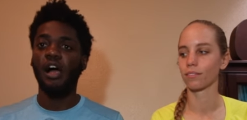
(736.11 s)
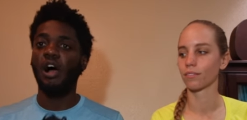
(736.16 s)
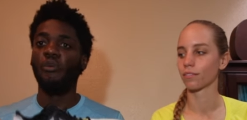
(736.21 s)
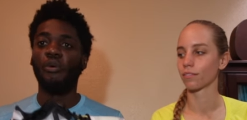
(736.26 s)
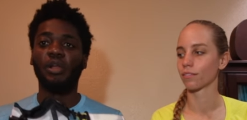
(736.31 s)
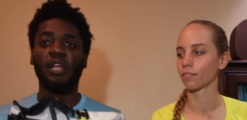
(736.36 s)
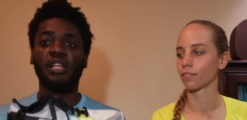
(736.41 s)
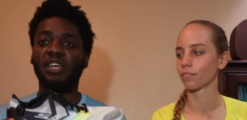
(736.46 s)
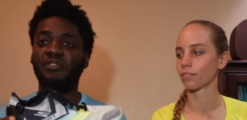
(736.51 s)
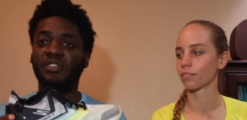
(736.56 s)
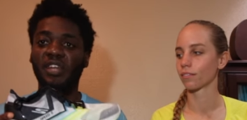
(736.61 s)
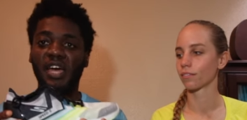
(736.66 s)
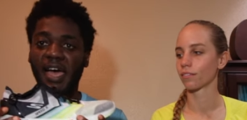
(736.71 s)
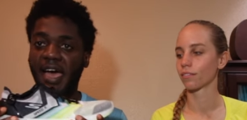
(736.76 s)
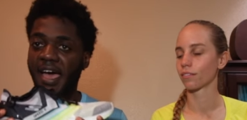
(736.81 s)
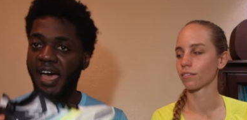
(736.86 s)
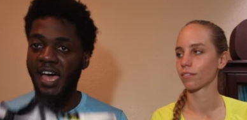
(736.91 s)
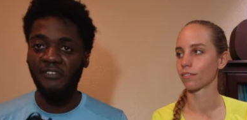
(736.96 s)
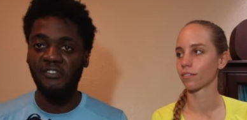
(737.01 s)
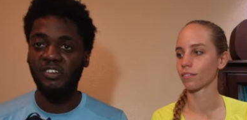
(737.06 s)
Speaker 1: I went 11 and
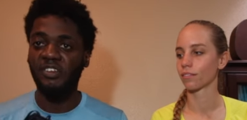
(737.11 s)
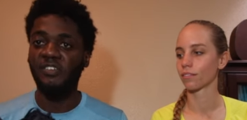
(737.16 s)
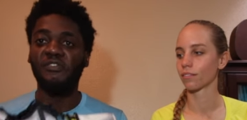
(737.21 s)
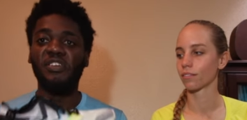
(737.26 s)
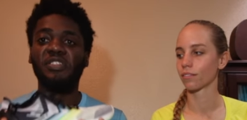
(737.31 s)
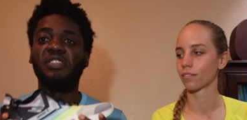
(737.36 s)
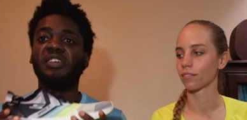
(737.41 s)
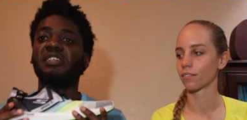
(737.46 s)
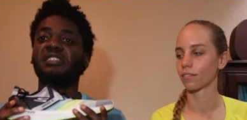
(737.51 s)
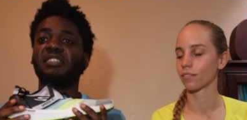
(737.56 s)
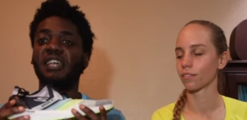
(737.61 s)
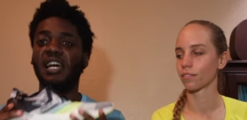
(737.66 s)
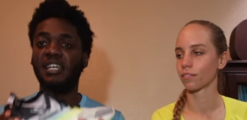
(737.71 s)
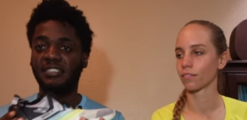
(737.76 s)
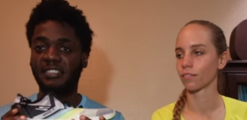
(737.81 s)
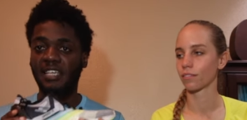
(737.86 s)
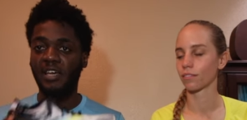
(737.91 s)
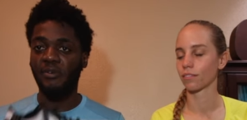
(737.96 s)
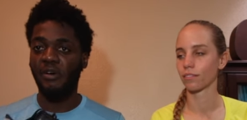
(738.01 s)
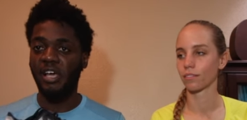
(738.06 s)
a half, and it fit the
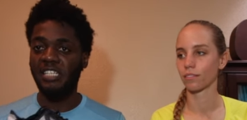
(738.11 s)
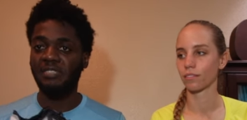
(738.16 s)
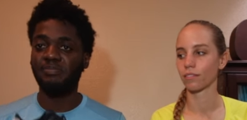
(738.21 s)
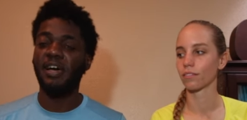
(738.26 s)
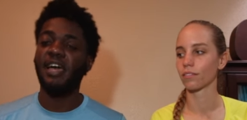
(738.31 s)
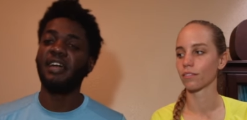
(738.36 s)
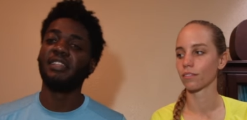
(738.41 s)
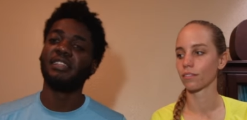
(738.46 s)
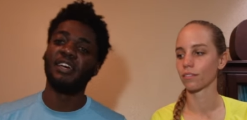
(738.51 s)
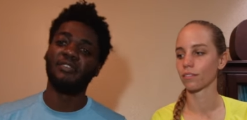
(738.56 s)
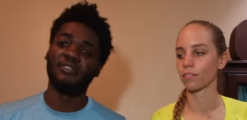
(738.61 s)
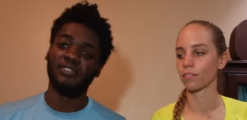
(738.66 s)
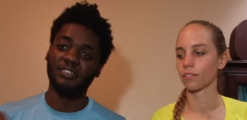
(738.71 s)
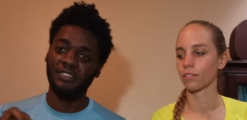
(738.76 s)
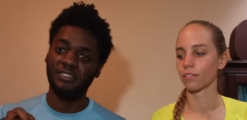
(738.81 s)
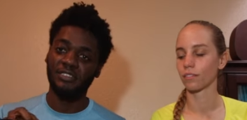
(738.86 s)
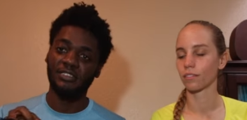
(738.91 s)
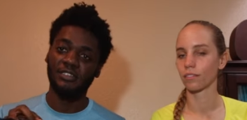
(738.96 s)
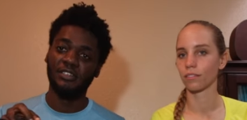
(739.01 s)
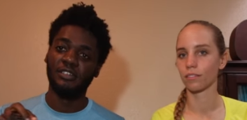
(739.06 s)
exact same way as my
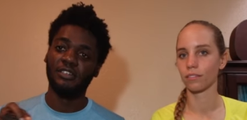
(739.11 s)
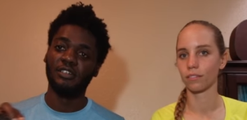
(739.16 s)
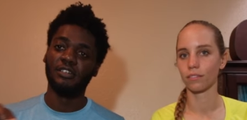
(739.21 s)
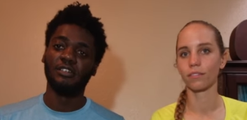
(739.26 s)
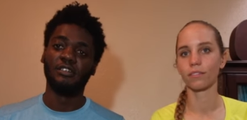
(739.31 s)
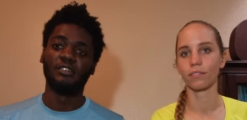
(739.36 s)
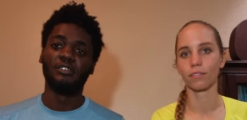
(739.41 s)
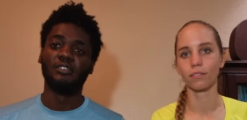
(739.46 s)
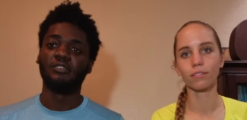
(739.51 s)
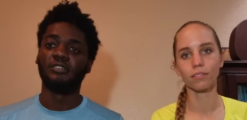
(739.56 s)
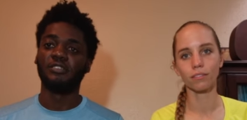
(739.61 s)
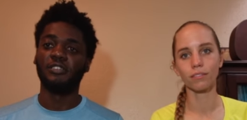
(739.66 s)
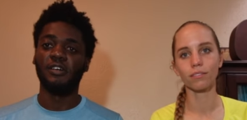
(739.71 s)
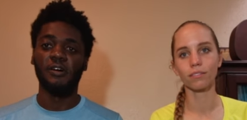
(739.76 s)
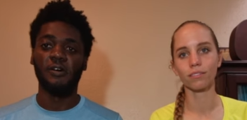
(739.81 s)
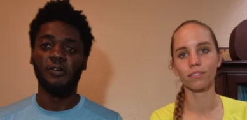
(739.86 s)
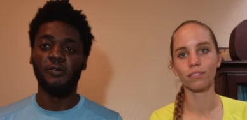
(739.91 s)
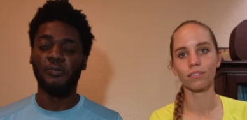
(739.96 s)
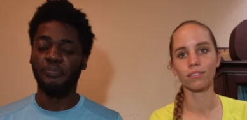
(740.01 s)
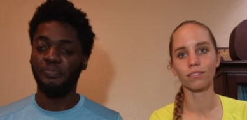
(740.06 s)
11s.
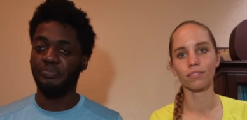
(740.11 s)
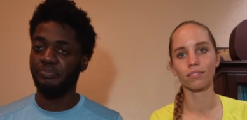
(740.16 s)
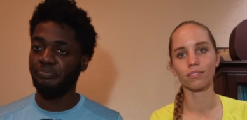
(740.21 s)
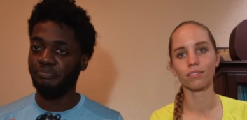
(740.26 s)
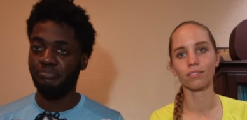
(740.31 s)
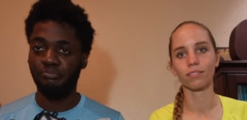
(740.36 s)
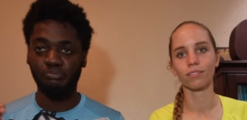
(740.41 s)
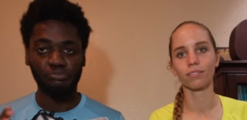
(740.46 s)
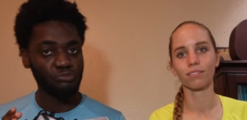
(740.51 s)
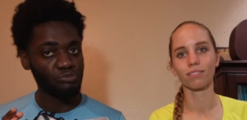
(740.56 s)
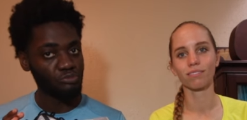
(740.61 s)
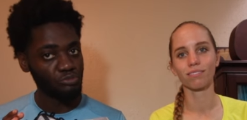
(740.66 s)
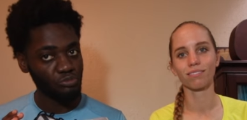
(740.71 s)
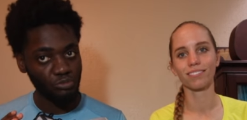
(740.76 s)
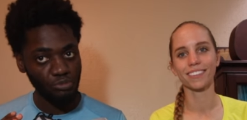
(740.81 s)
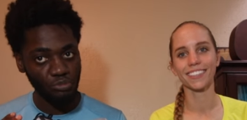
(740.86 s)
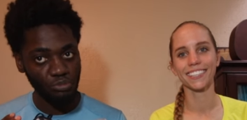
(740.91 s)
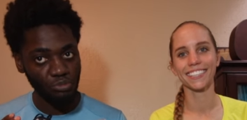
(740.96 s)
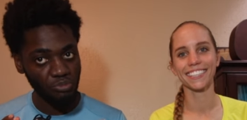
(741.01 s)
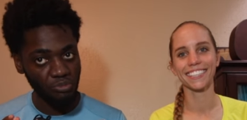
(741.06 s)
So
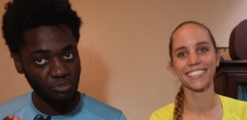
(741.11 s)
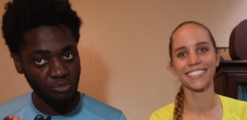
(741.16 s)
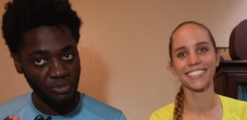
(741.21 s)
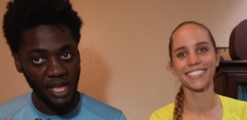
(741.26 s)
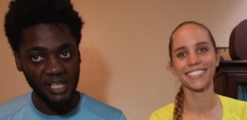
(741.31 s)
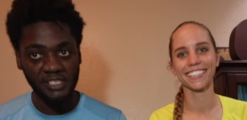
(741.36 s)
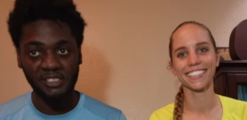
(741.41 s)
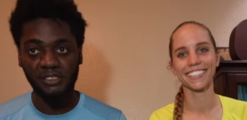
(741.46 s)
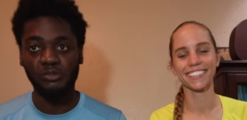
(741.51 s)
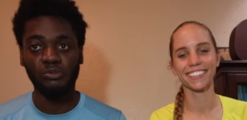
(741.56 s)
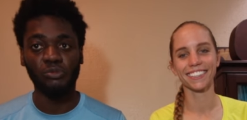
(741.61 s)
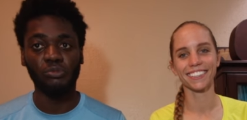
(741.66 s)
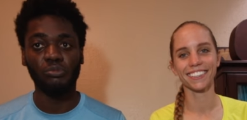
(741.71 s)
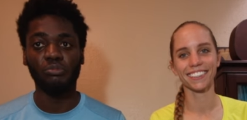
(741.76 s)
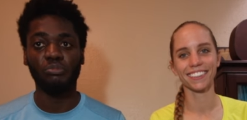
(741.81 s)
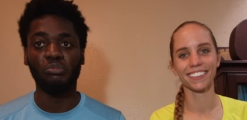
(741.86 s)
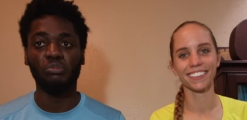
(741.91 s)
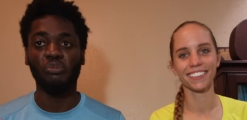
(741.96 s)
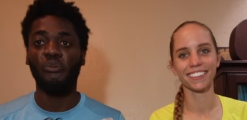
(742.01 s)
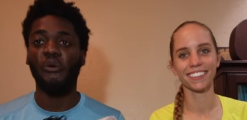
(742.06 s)
that's
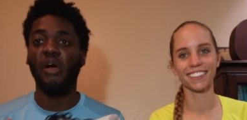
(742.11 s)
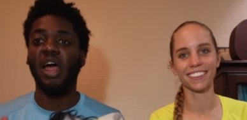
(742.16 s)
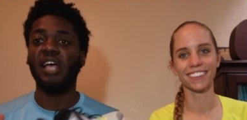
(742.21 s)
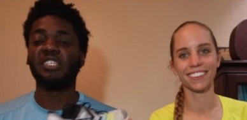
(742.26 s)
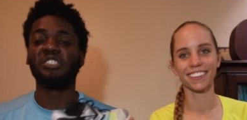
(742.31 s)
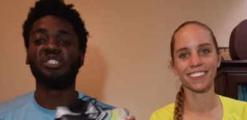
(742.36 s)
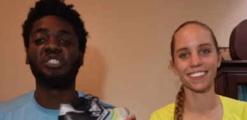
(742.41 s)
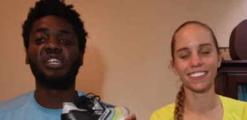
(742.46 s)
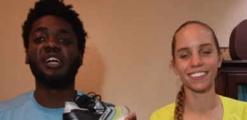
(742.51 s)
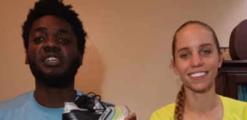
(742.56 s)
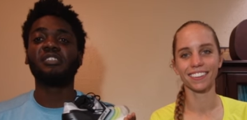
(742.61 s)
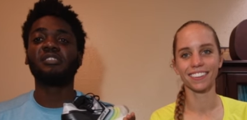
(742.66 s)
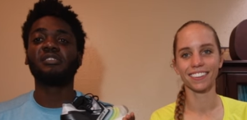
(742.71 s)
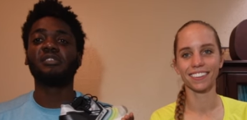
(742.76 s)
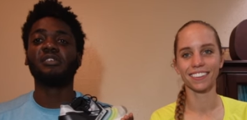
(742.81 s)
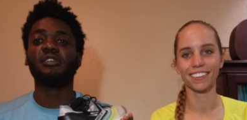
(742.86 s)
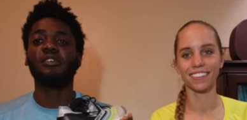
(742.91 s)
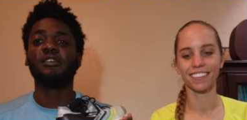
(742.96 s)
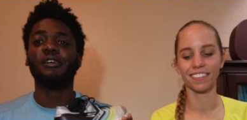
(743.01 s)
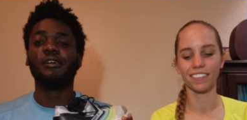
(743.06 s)
what I
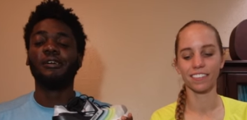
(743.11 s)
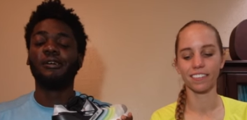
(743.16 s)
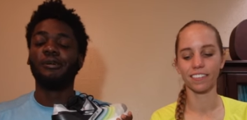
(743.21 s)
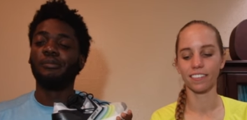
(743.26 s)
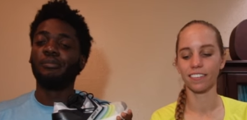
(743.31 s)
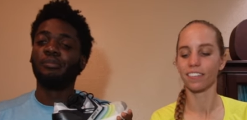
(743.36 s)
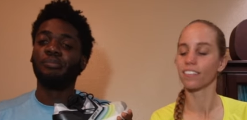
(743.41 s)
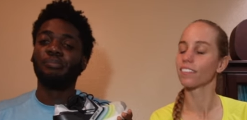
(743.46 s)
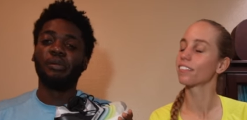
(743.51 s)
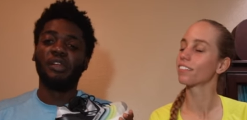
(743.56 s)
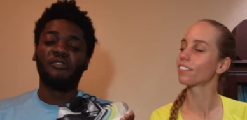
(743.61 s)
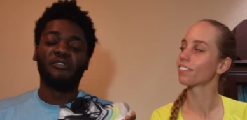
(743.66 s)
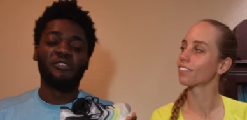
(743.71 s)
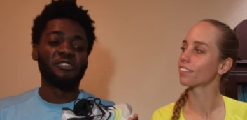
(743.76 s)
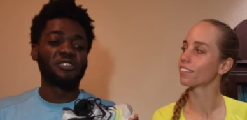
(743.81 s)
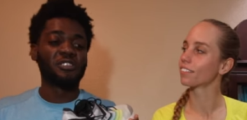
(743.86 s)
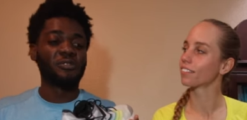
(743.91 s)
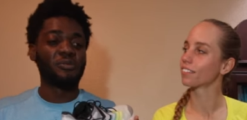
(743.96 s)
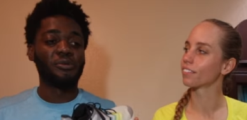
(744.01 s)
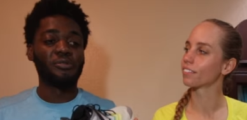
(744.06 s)
suggest. But if
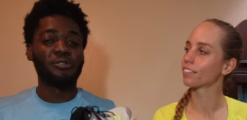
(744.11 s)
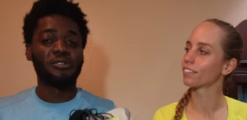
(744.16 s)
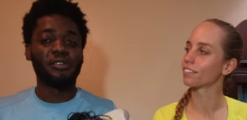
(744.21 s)
you're someone